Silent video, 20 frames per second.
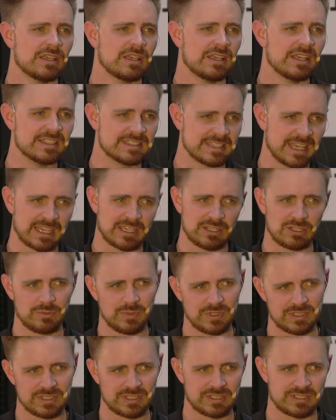Is that going to
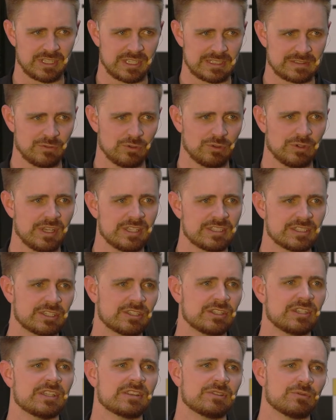be successful? Is it
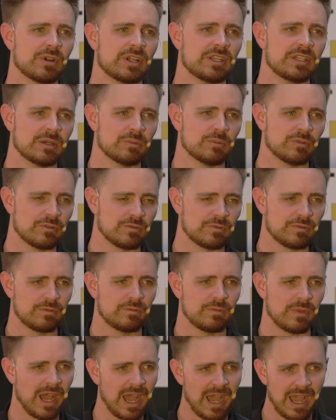going to hit the right number of
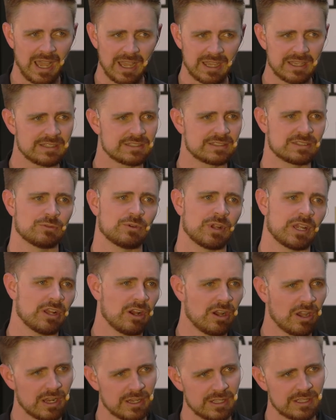eyes, the right
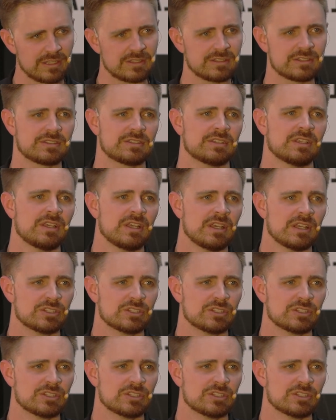audience?